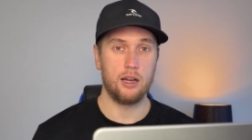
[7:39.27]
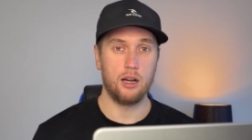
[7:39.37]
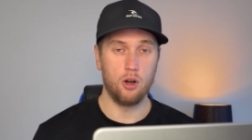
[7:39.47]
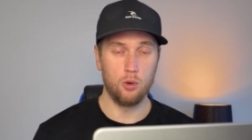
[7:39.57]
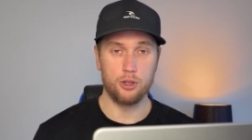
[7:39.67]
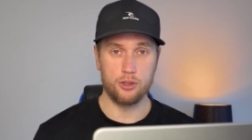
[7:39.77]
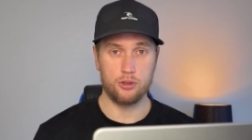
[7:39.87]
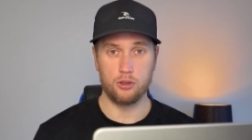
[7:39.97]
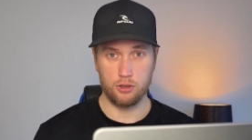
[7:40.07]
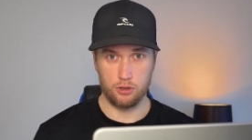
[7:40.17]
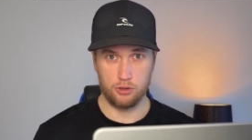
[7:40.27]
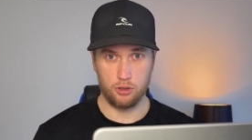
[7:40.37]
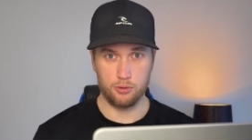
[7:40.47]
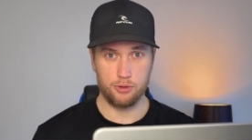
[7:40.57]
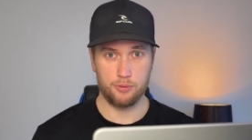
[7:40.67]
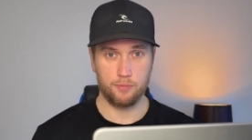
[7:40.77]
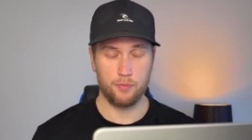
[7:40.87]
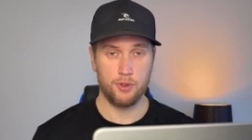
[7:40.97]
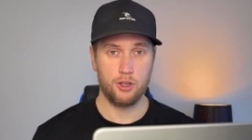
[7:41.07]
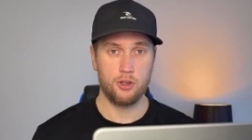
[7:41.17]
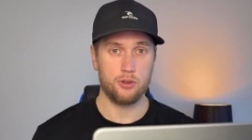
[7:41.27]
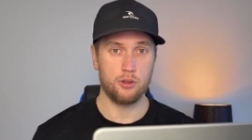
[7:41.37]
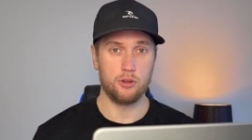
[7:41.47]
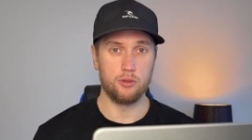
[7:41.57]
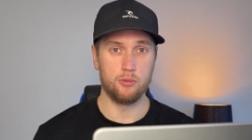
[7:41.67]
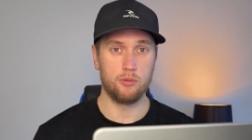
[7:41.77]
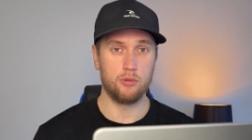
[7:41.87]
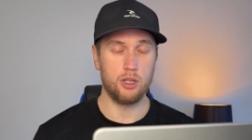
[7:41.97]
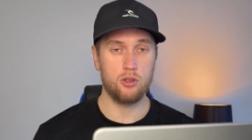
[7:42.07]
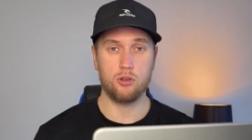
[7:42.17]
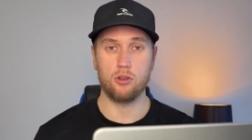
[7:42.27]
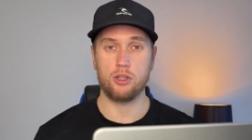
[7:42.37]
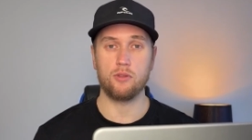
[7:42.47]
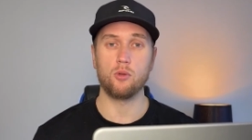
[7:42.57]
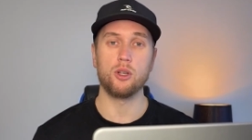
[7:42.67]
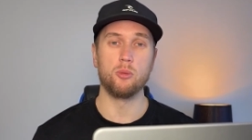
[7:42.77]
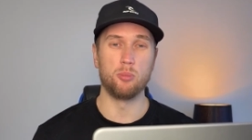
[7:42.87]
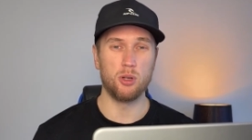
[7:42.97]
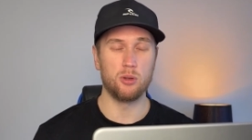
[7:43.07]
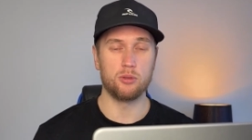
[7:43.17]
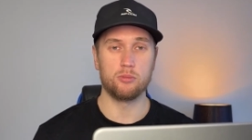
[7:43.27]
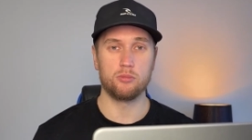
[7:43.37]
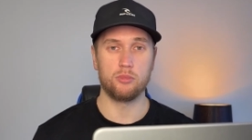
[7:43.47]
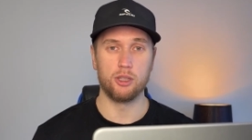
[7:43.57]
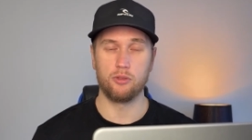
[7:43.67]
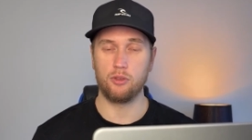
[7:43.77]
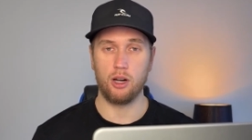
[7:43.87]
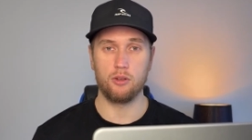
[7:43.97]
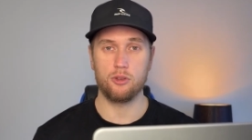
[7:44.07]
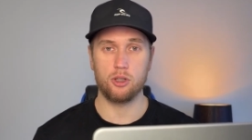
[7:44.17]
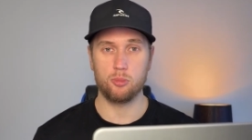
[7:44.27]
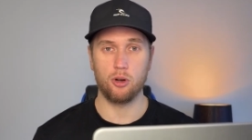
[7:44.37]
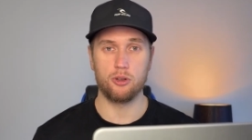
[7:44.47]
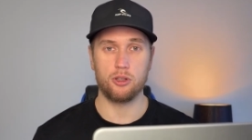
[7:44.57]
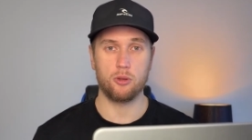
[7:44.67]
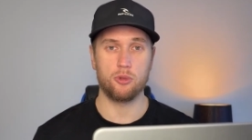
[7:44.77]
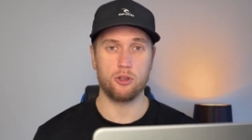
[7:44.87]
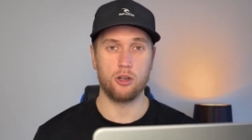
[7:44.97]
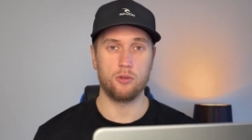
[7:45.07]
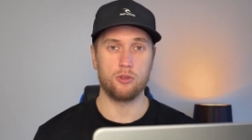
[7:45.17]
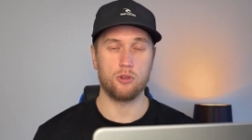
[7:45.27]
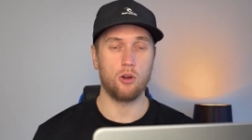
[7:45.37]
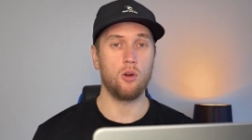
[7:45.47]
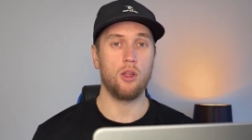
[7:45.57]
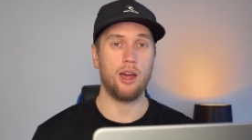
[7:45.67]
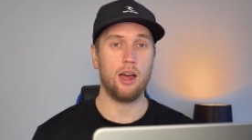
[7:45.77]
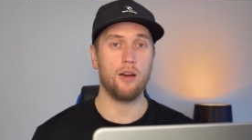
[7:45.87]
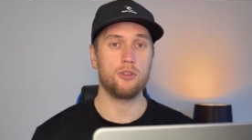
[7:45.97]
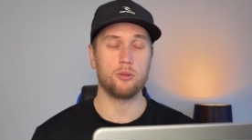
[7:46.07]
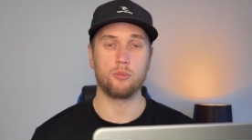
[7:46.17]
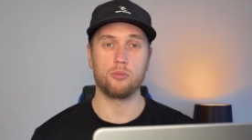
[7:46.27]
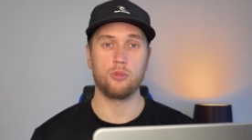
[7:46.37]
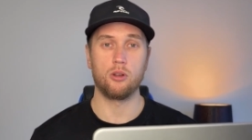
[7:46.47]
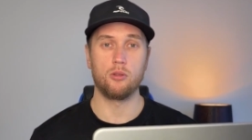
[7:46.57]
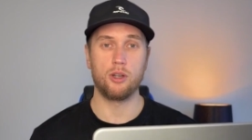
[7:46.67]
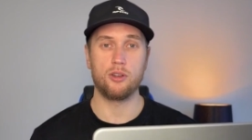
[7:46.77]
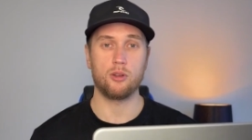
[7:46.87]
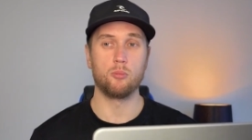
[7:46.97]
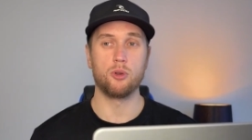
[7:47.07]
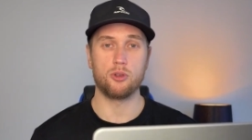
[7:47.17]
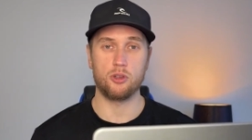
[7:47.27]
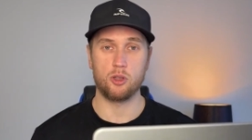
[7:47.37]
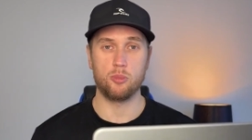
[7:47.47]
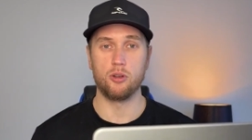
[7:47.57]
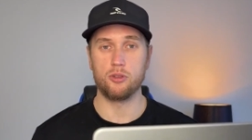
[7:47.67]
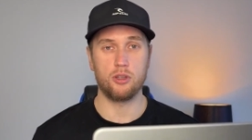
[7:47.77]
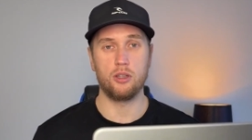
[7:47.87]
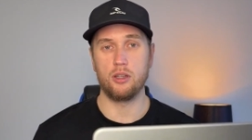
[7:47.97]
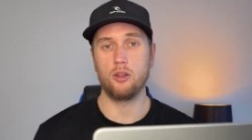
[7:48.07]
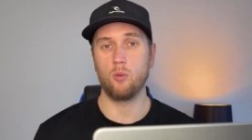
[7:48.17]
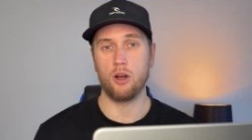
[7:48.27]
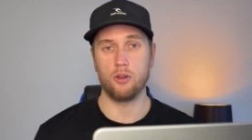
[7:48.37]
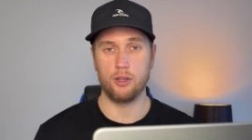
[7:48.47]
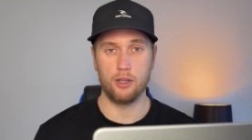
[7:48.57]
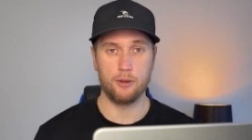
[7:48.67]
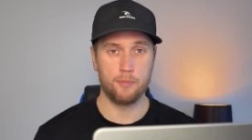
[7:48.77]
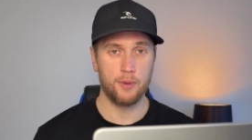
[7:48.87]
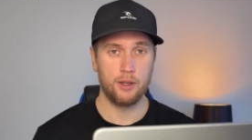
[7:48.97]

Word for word: uh, audits or consults. So these students have already built like five or six projects themselves, or they have some already some business experience, e either one or the other,